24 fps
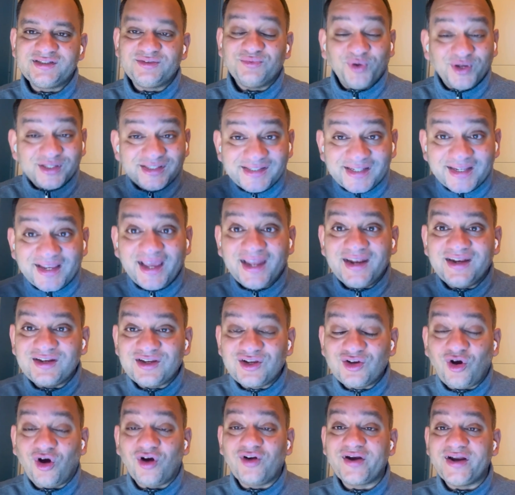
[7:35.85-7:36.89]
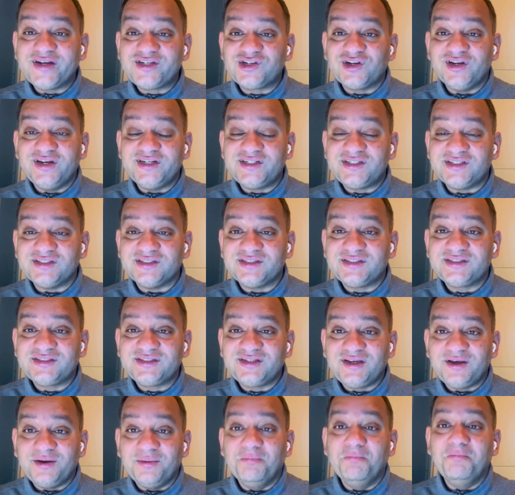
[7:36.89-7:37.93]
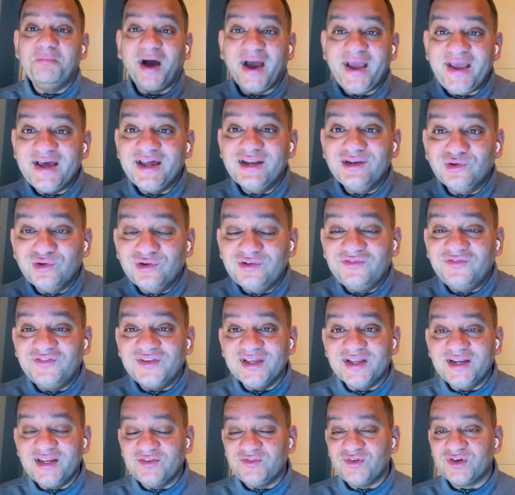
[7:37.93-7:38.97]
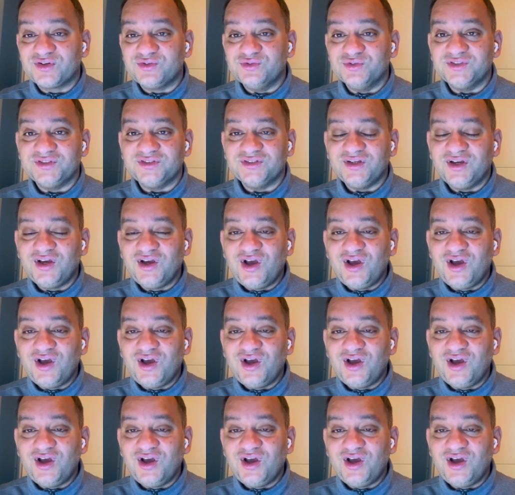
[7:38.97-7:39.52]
Once again, congratulations Bayer 04 Leverkusen